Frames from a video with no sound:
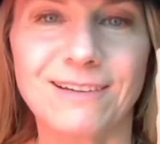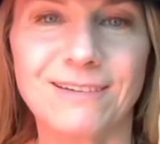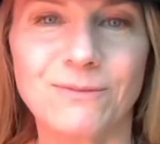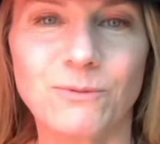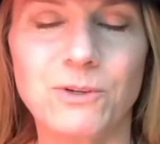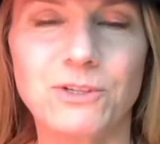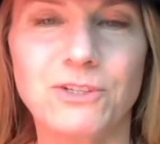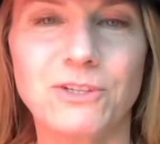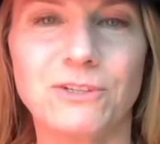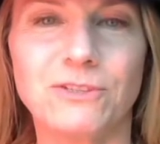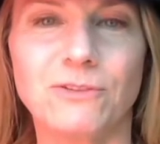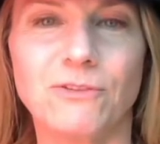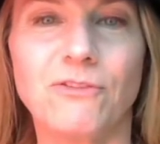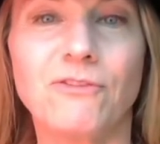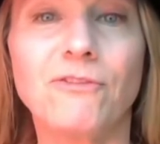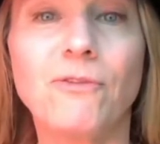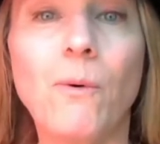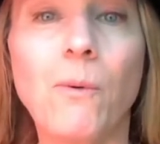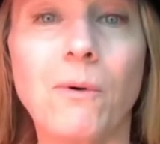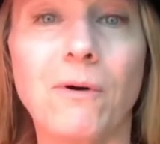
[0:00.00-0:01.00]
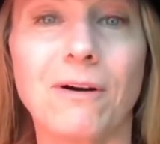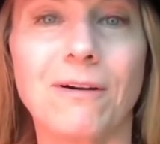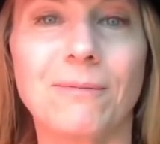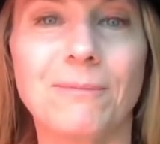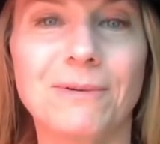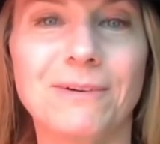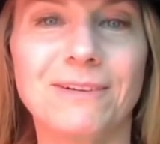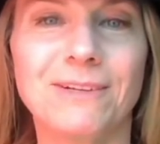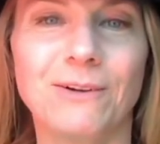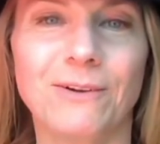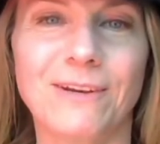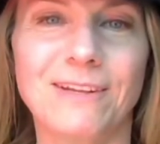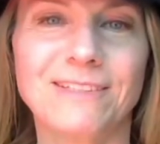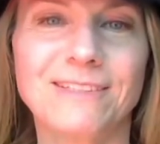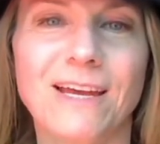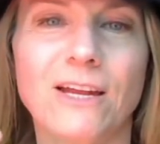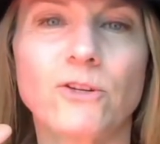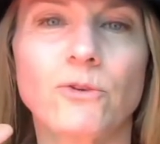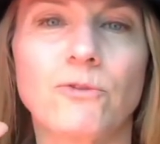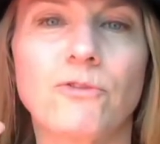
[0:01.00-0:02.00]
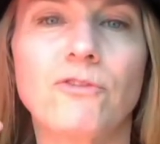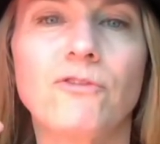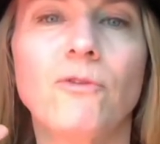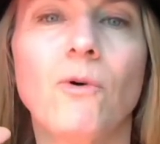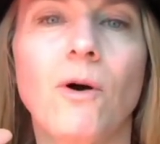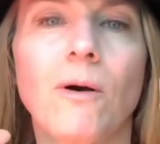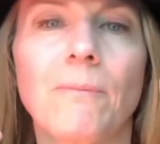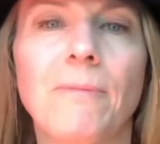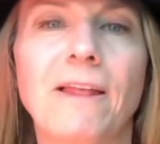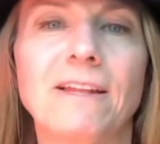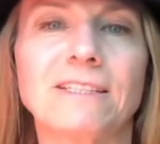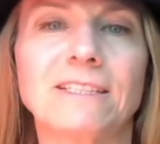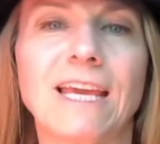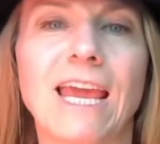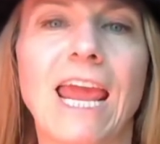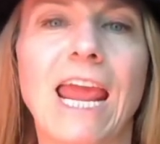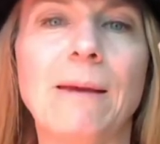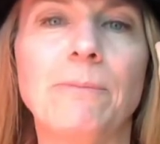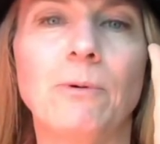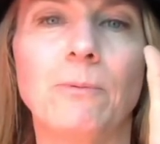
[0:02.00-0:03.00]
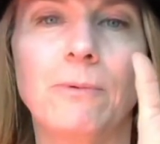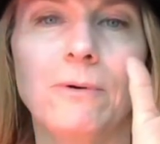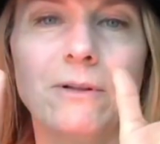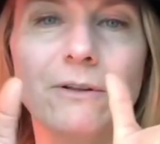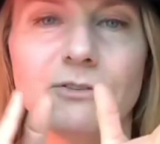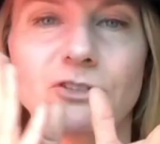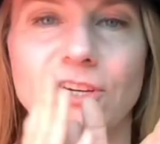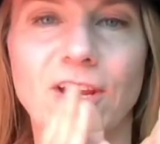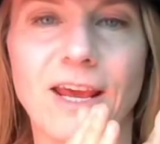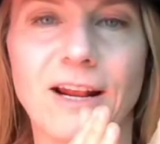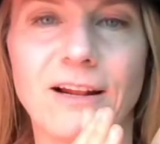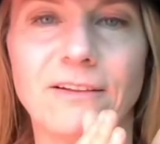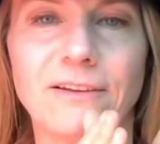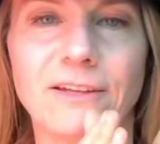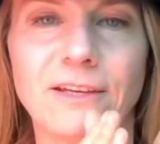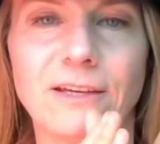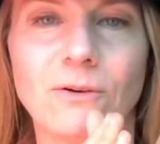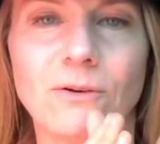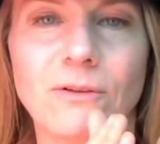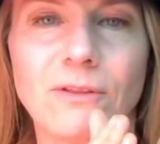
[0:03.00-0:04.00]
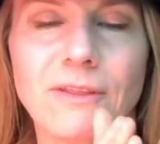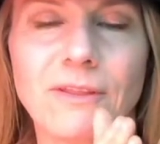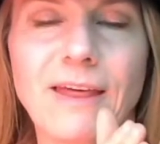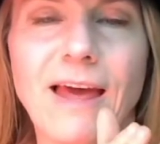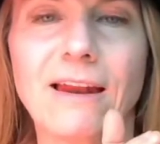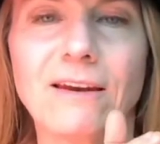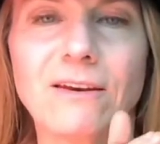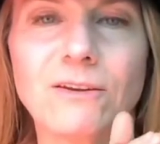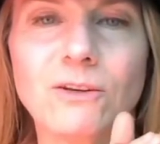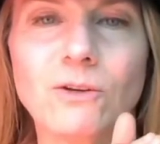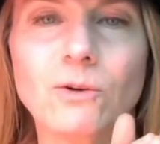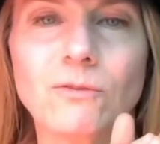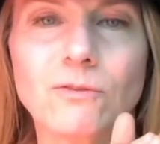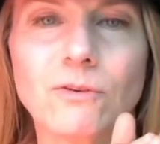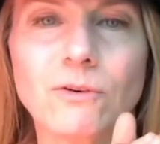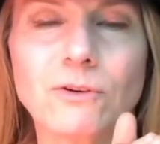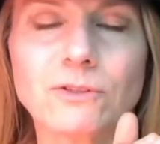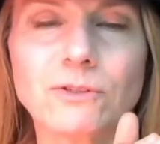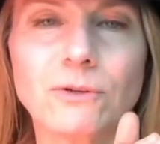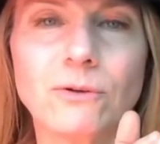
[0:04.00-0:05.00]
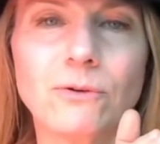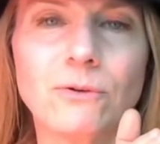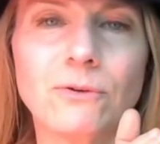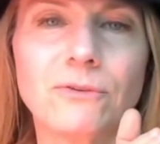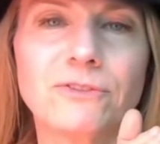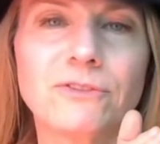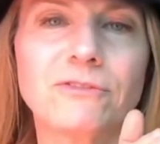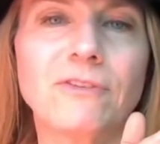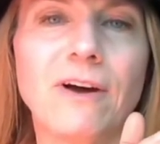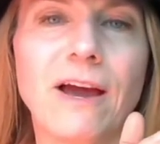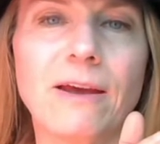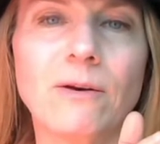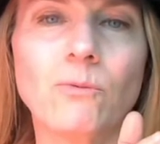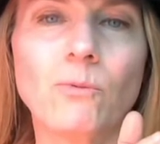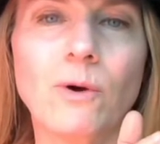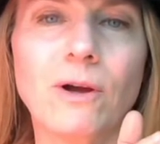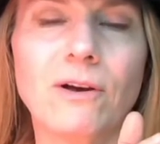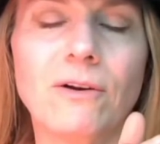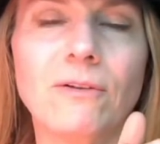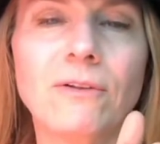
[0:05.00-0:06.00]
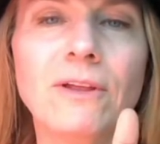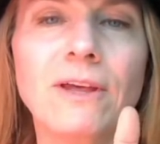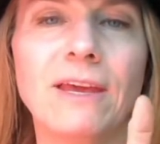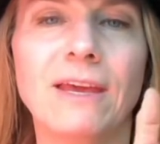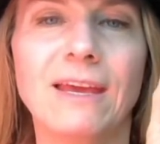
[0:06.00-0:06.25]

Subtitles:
which is a form, an essential form that's capable of channeling that universal divine will,